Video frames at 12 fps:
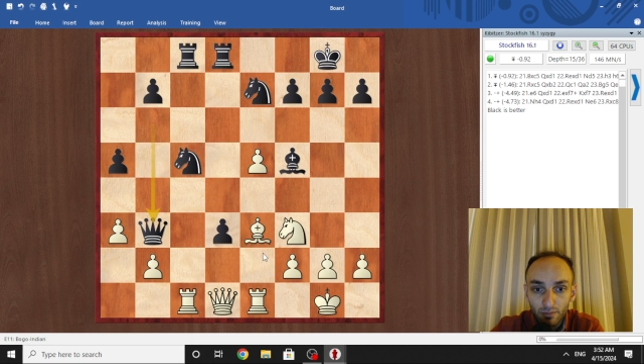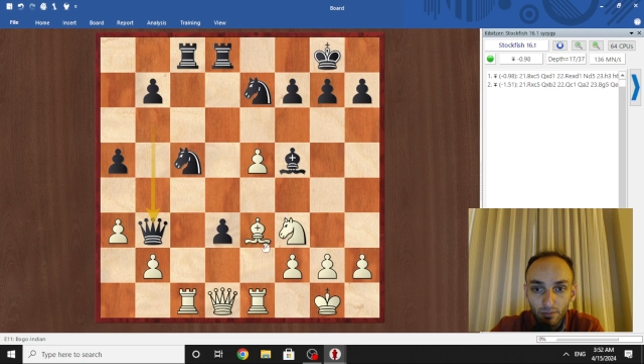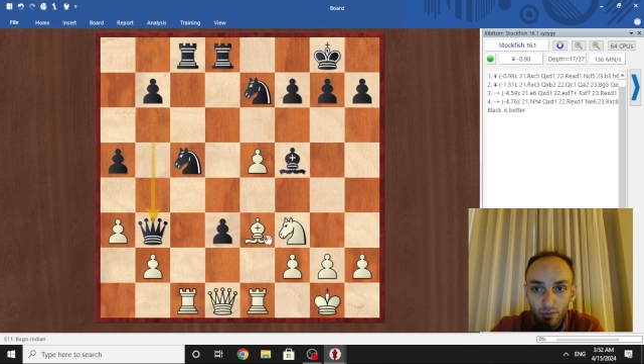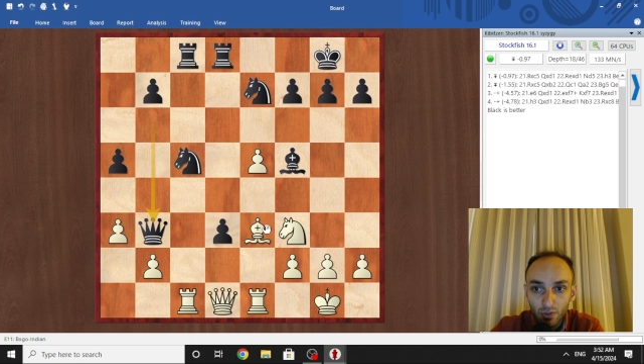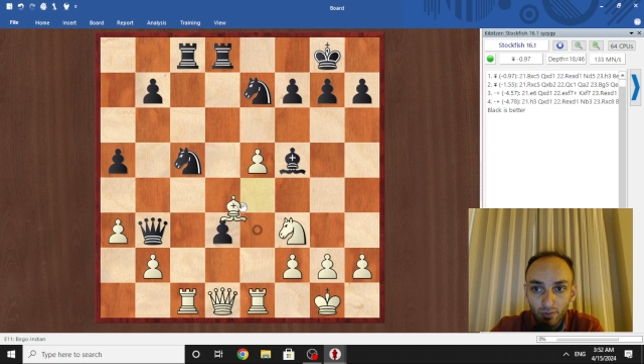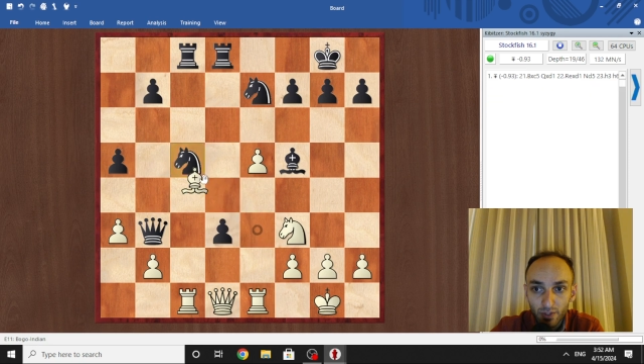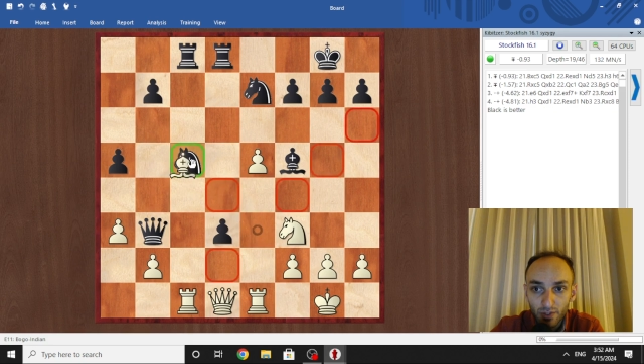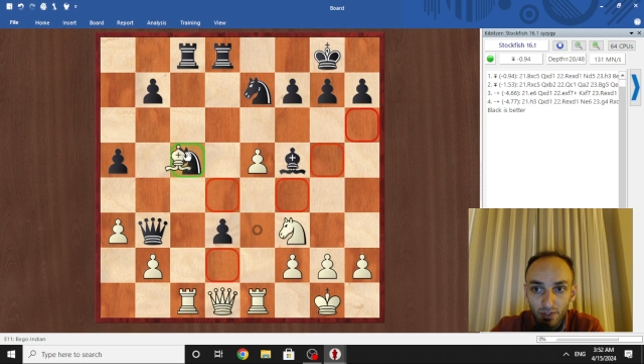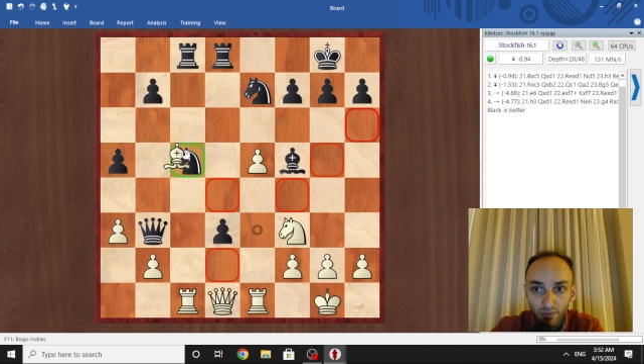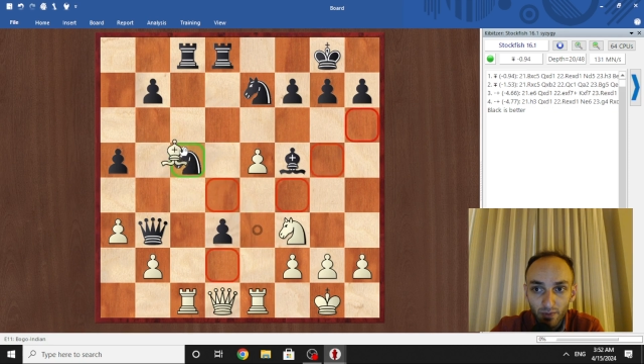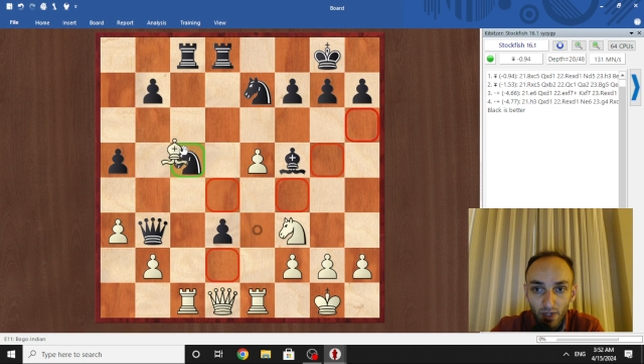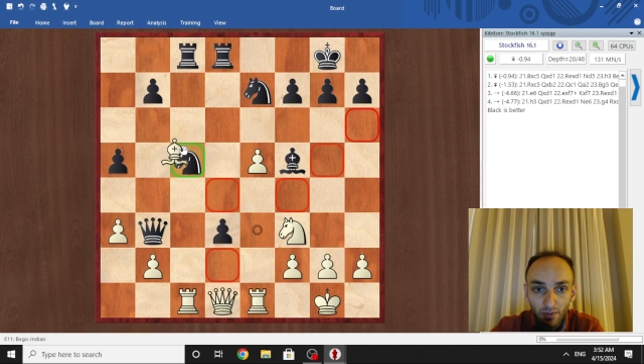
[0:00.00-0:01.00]
Bishop takes
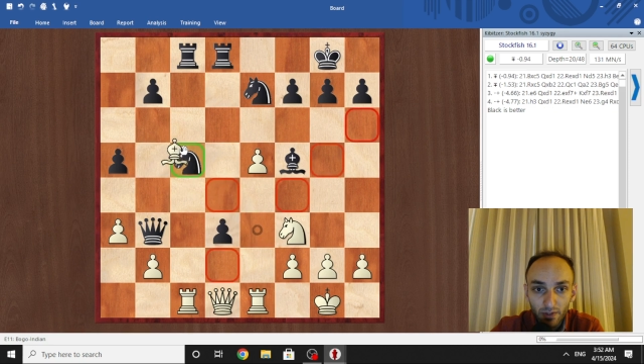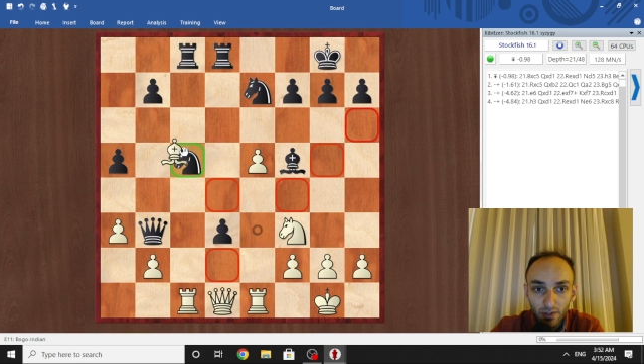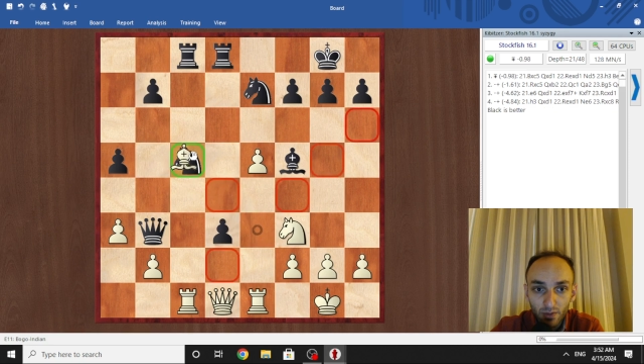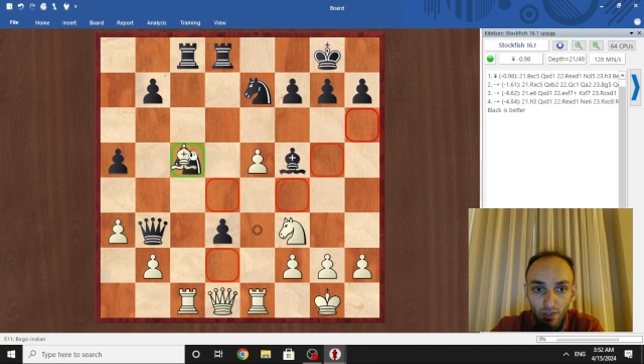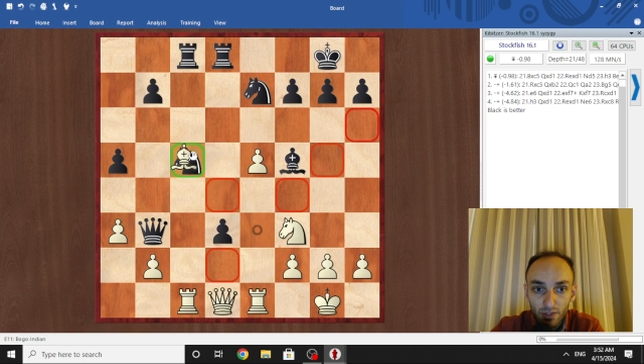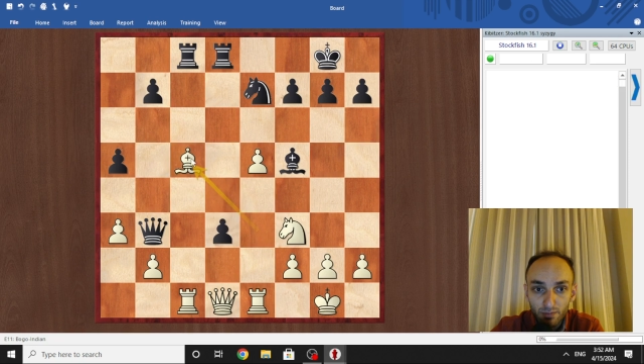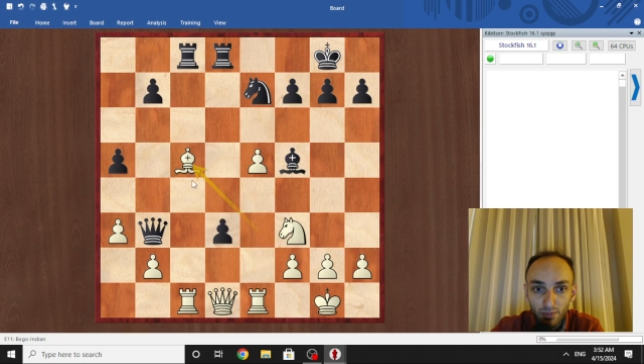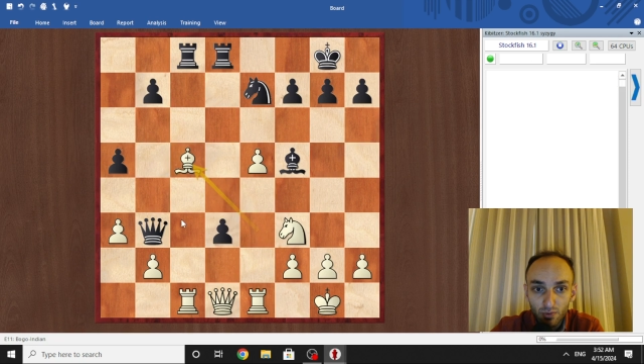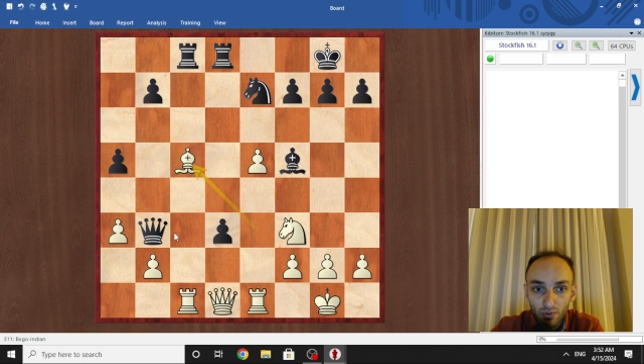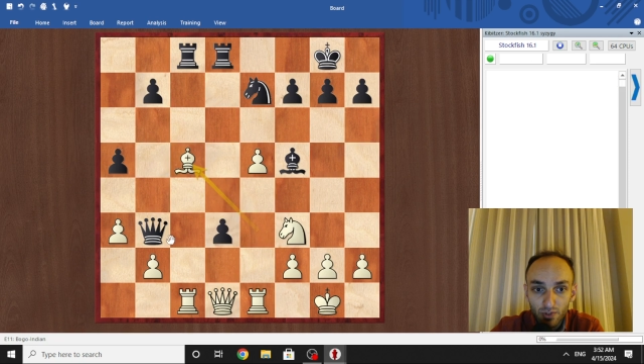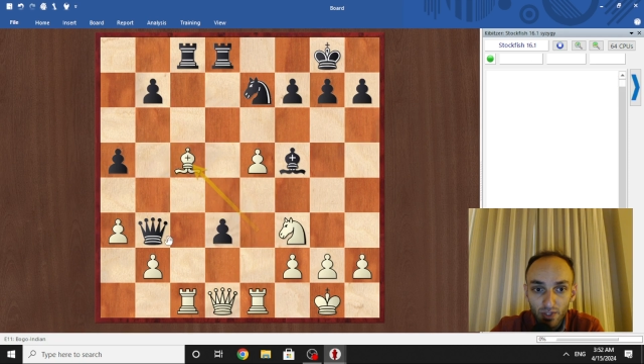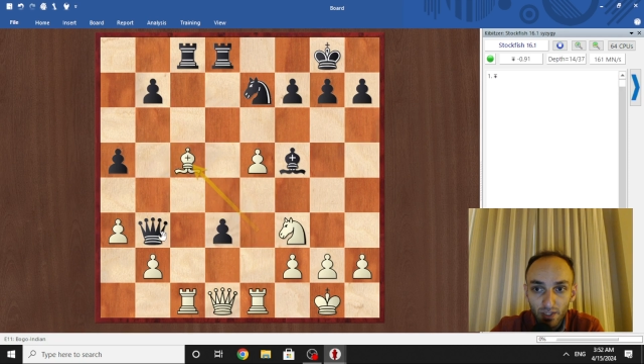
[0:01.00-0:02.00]
c5, otherwise
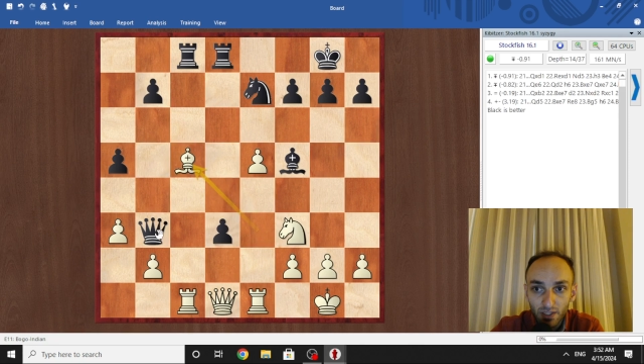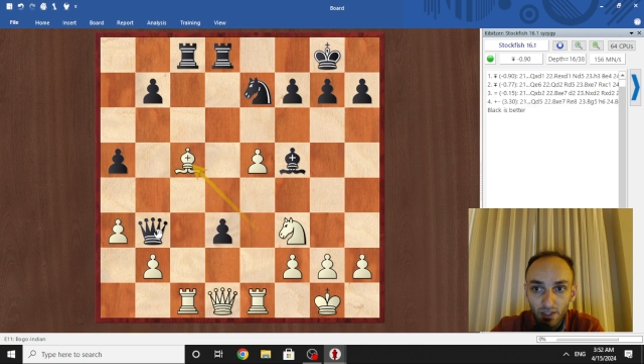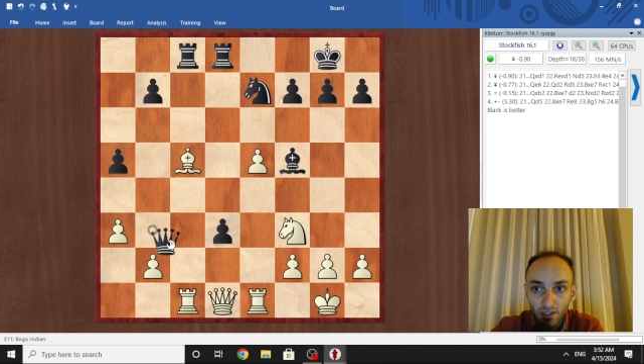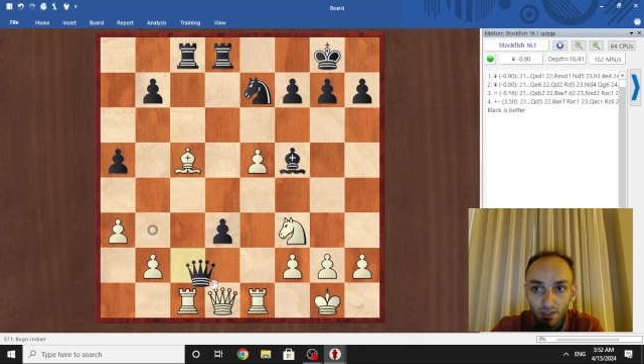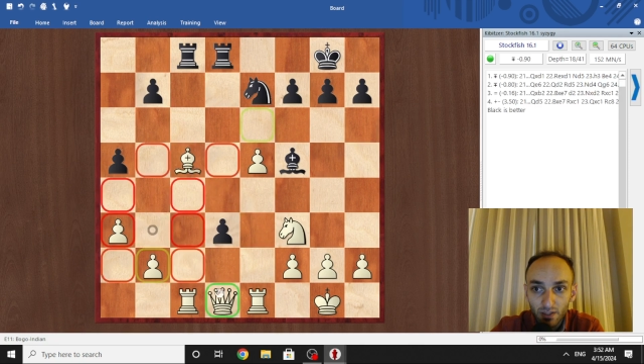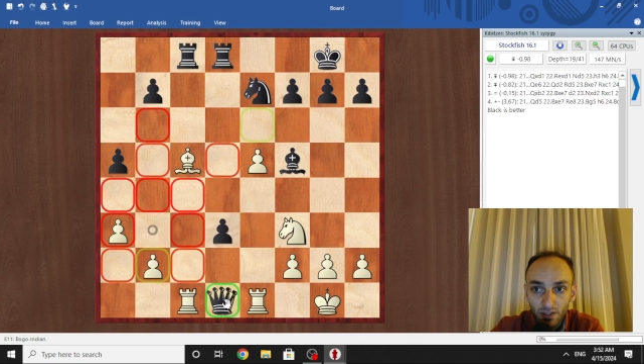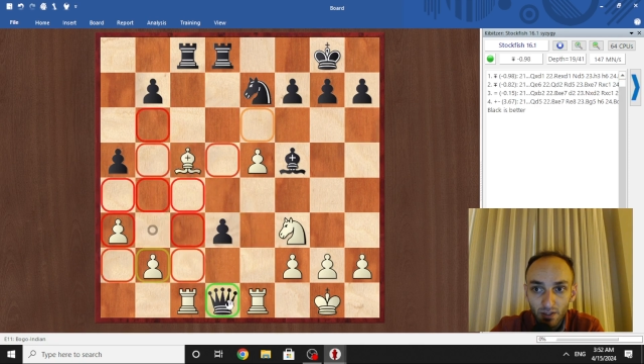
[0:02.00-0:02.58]
b2 is hanging.